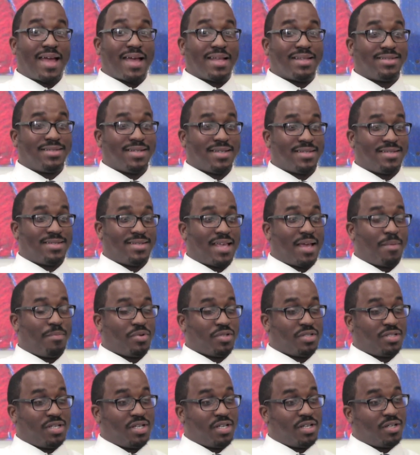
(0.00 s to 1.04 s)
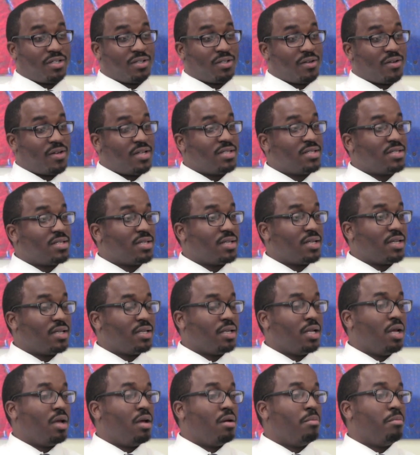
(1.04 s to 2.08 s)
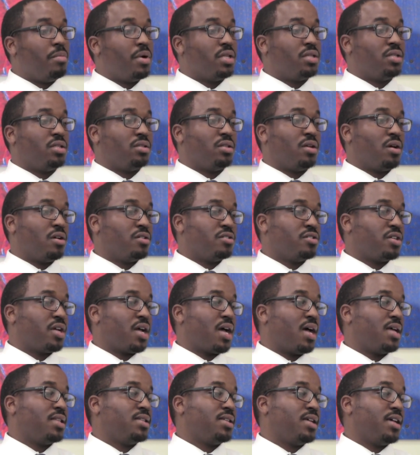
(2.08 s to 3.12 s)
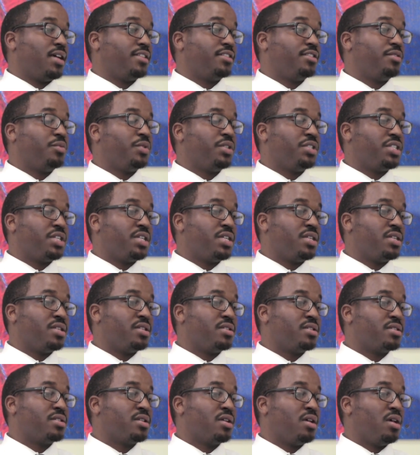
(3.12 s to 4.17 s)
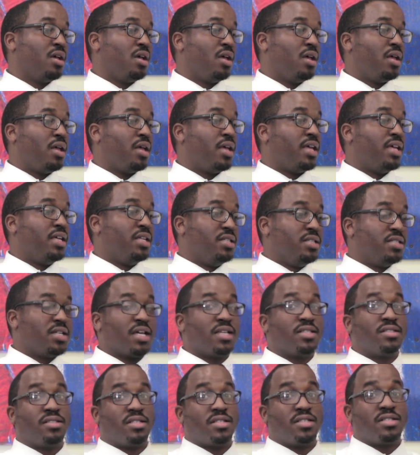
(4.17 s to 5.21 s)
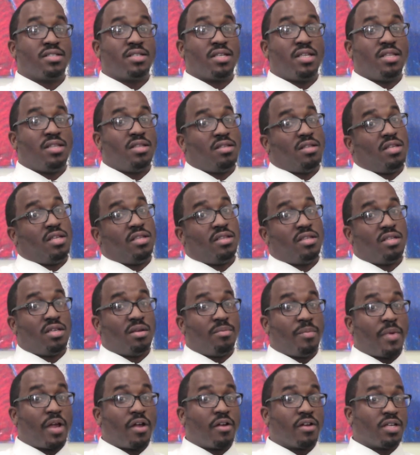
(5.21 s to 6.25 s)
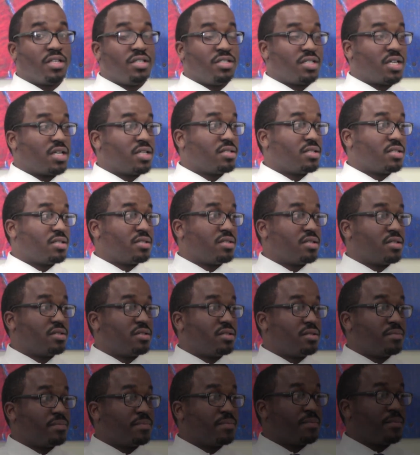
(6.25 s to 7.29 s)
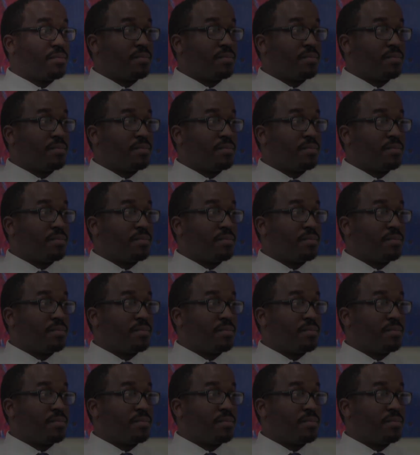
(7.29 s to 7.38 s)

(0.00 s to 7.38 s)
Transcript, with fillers: not just that particular incident, but the larger context, which is injustice in, in the American justice system.